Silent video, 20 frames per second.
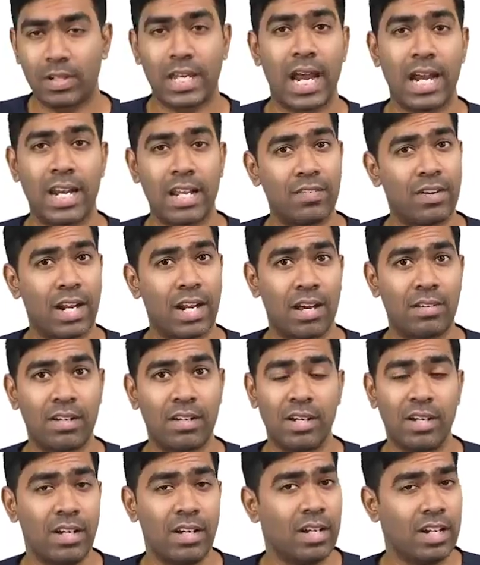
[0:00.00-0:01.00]
can even have
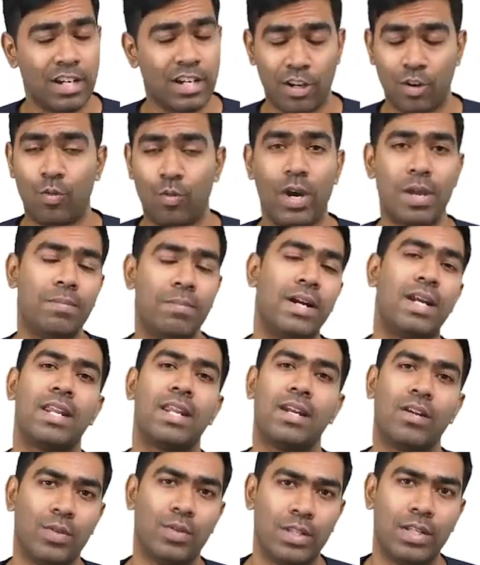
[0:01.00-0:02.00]
a Y
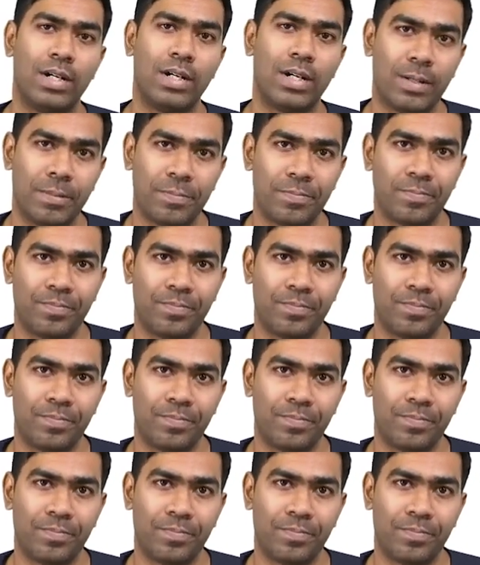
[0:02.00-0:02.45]
material with it.